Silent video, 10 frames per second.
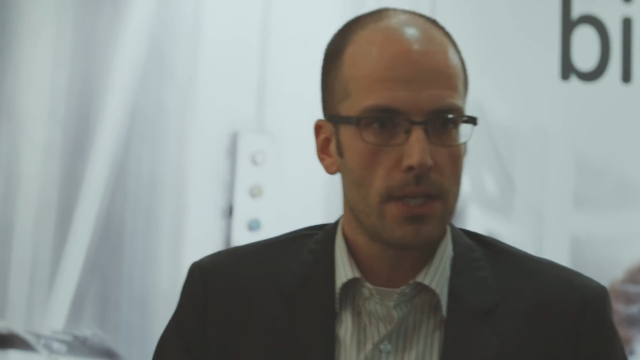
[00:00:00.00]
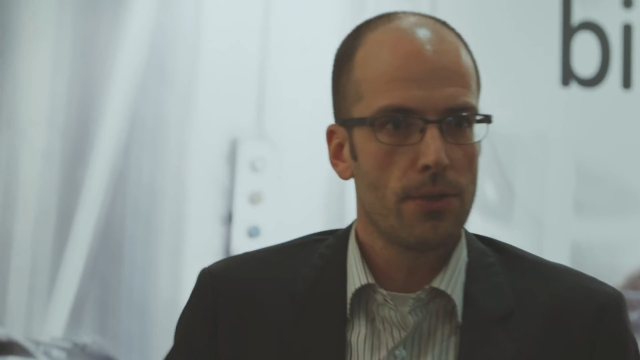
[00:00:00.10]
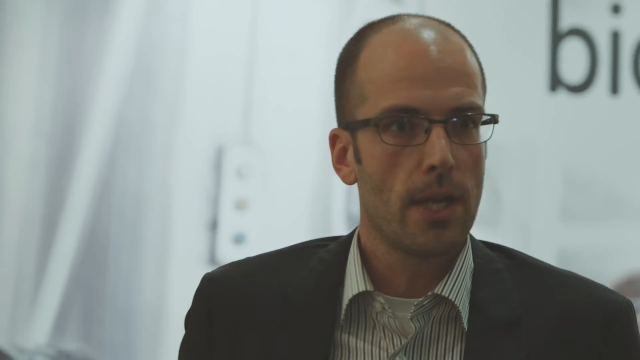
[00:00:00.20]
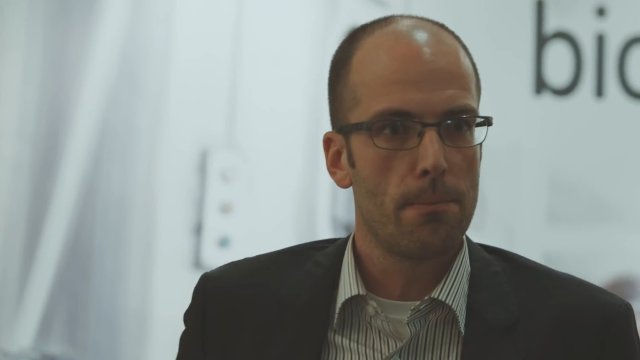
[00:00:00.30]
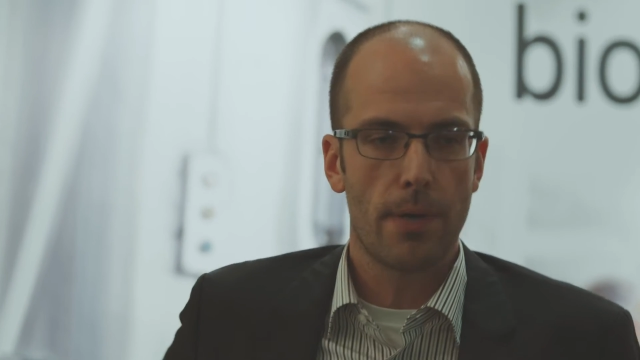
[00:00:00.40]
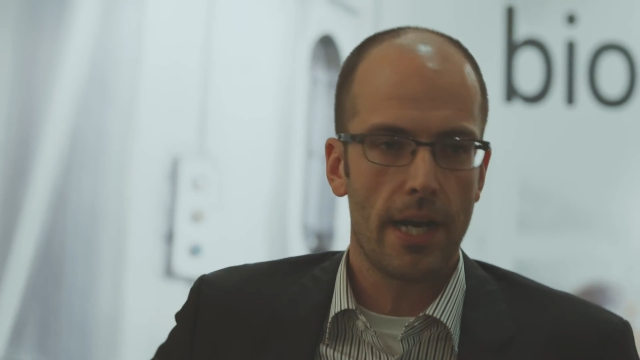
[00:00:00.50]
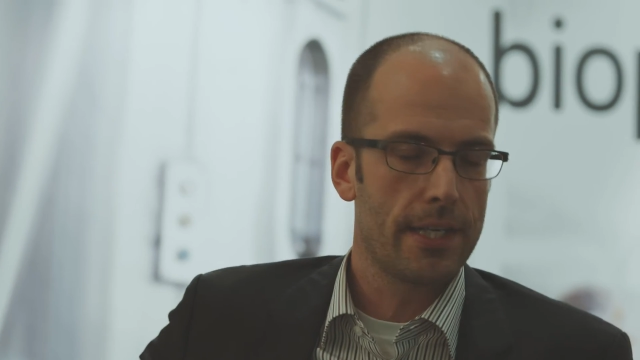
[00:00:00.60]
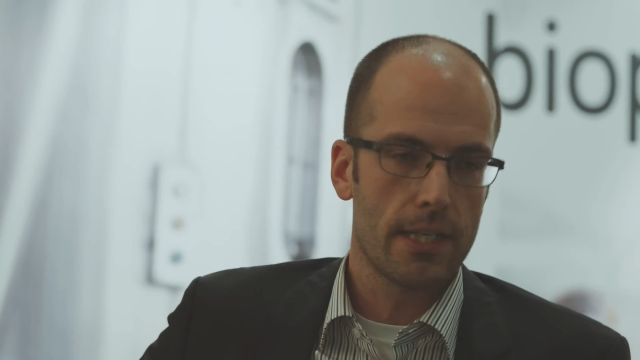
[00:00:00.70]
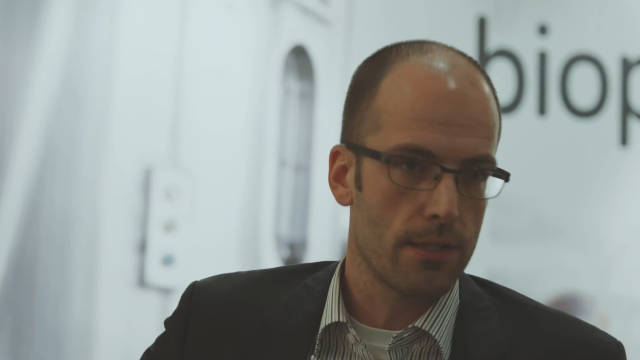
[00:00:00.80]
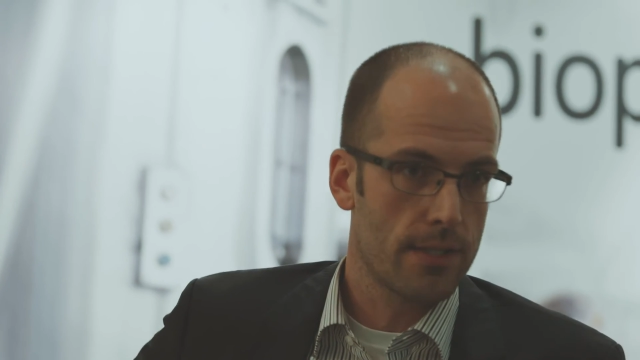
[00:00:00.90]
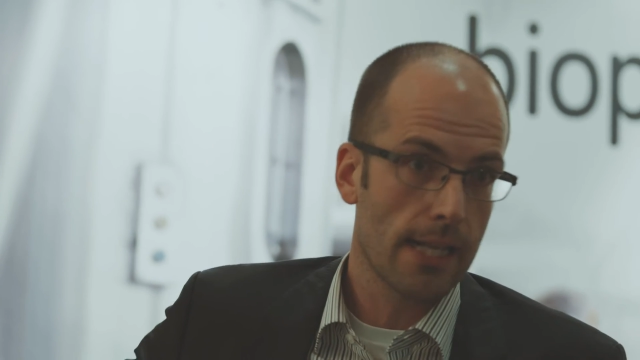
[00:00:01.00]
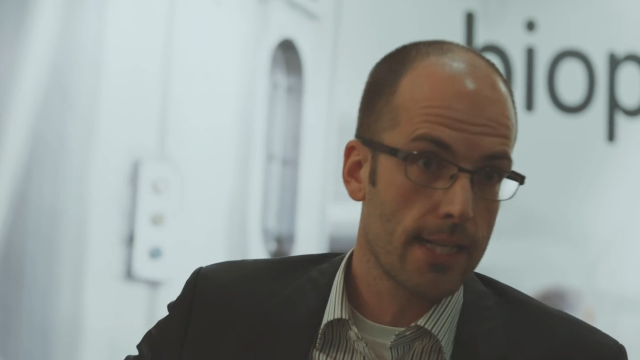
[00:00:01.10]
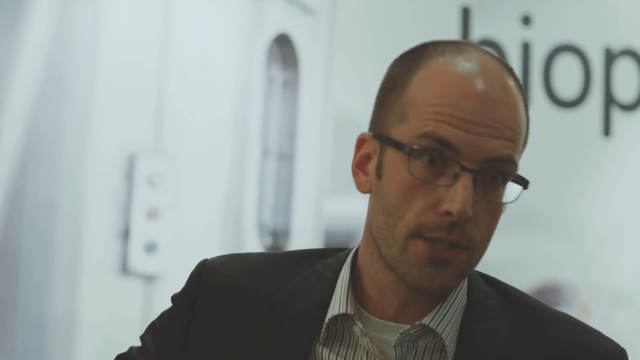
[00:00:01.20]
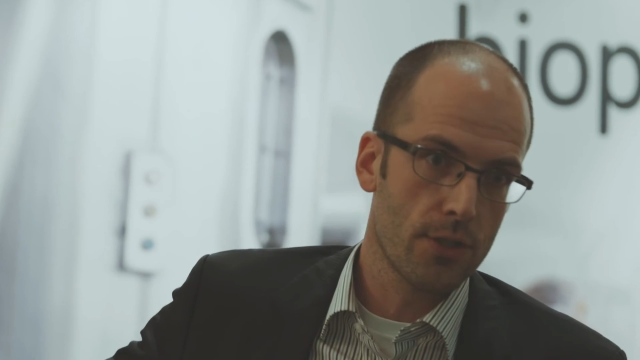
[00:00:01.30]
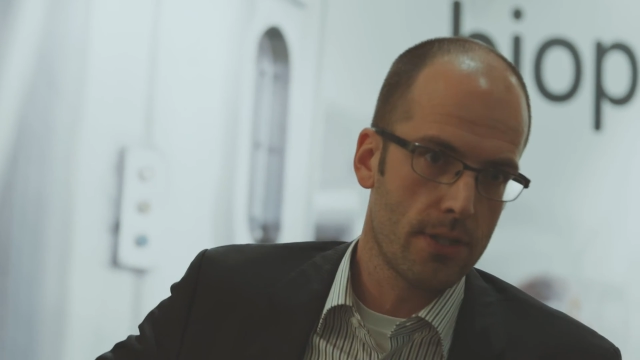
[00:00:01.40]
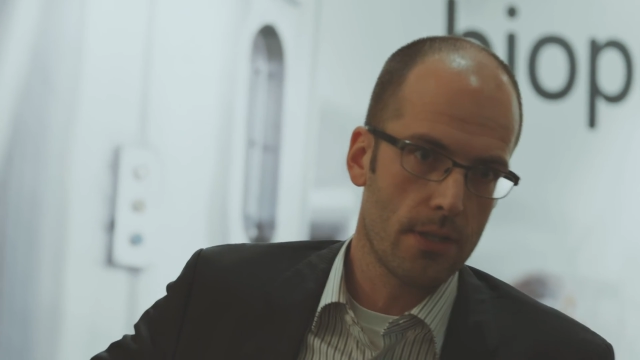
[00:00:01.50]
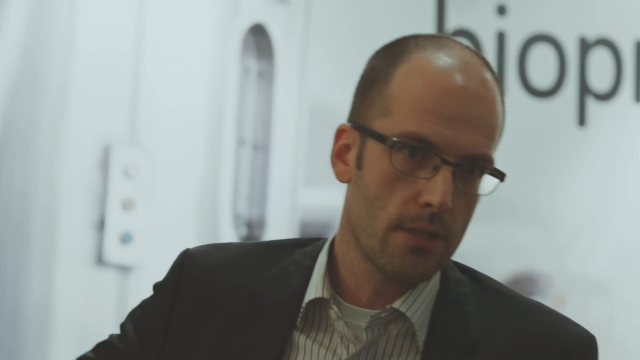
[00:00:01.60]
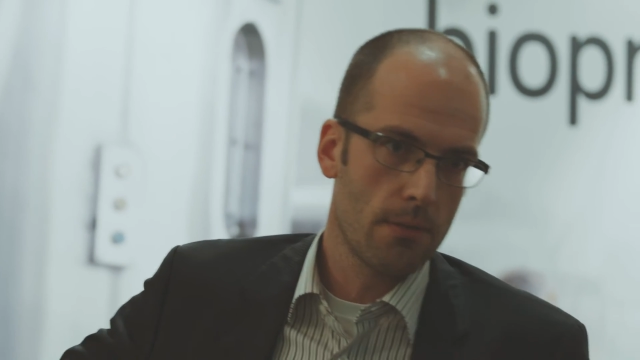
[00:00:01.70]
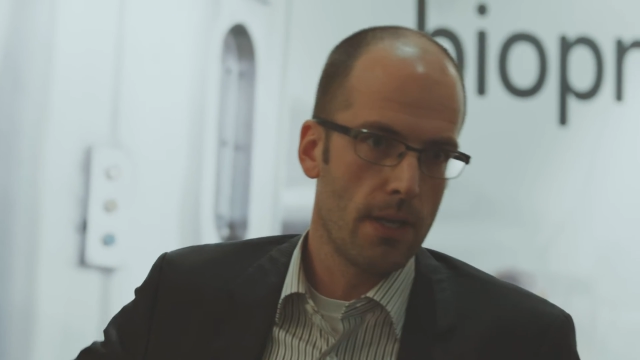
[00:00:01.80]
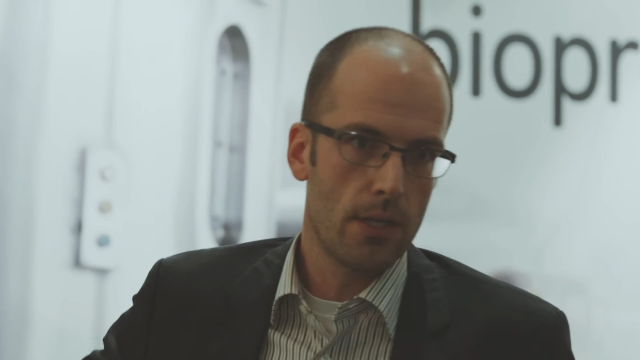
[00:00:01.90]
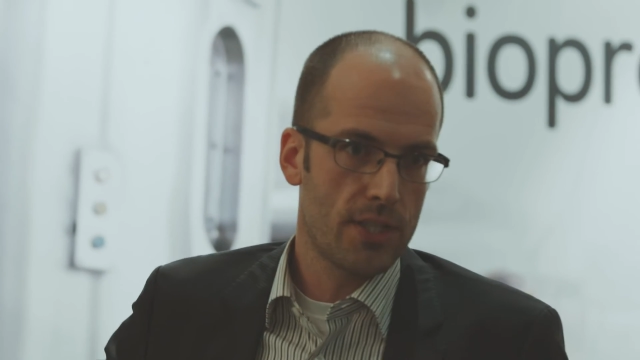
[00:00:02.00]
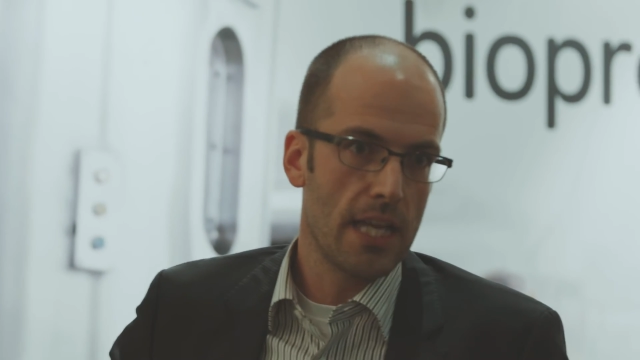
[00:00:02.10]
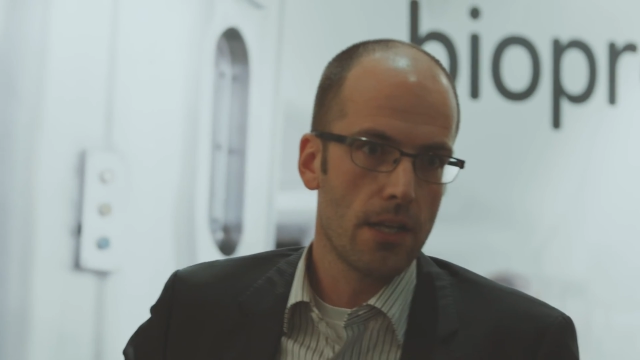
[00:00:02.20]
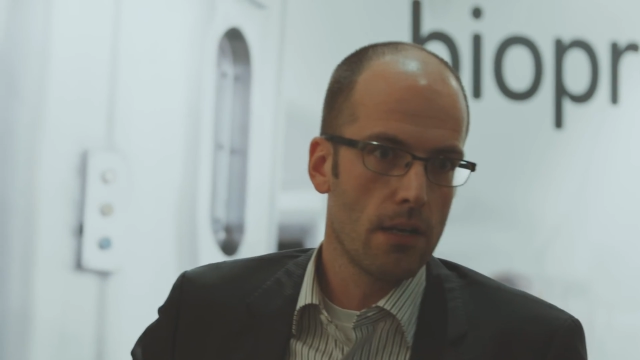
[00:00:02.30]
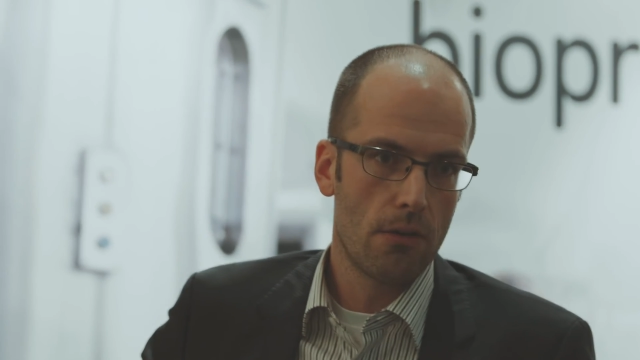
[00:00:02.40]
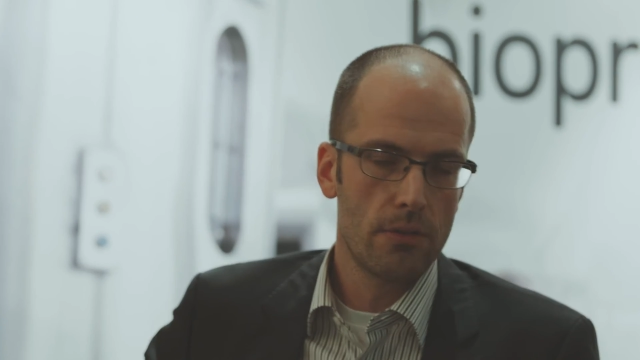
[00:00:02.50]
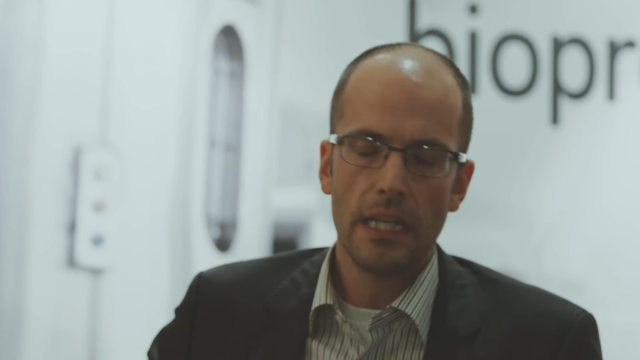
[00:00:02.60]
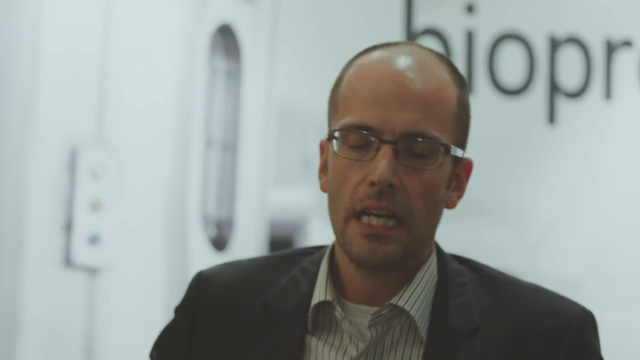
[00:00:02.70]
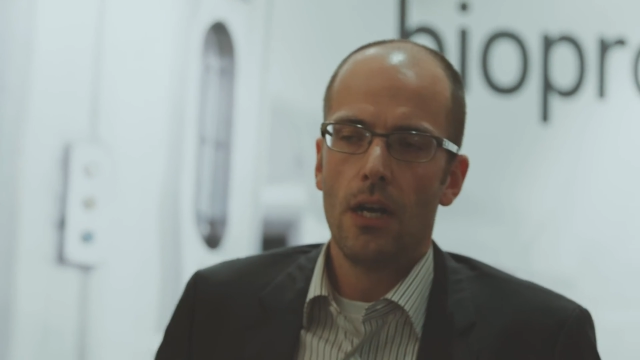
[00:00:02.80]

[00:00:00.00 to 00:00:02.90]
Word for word: then you can buy it as a cell culture system standalone.